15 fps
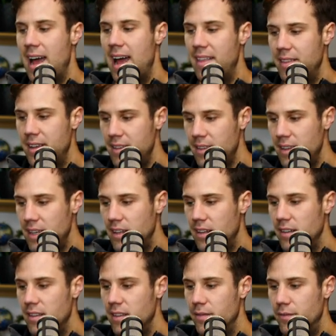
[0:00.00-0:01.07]
and then the
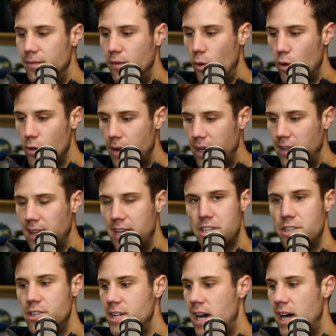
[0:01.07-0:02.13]
auto
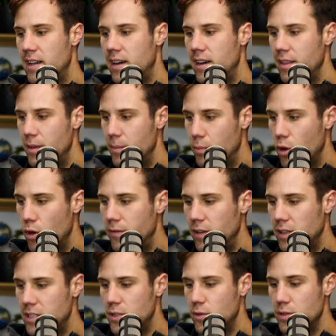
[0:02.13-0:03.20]
regulation data, the
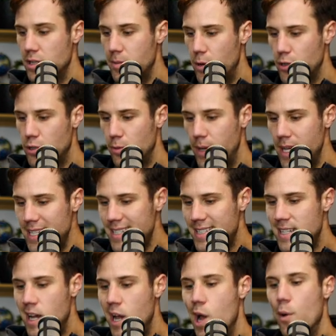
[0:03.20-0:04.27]
profiling scores and the personal
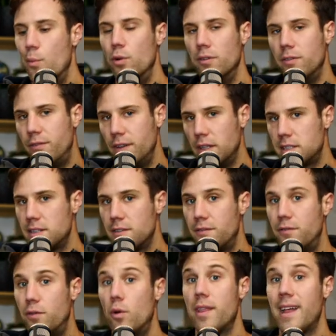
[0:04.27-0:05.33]
bests will filter
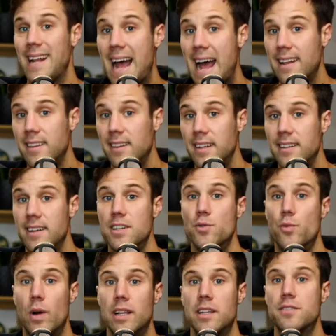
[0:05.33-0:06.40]
for that athlete as
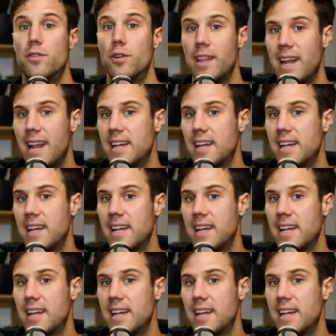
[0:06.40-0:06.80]
well as for that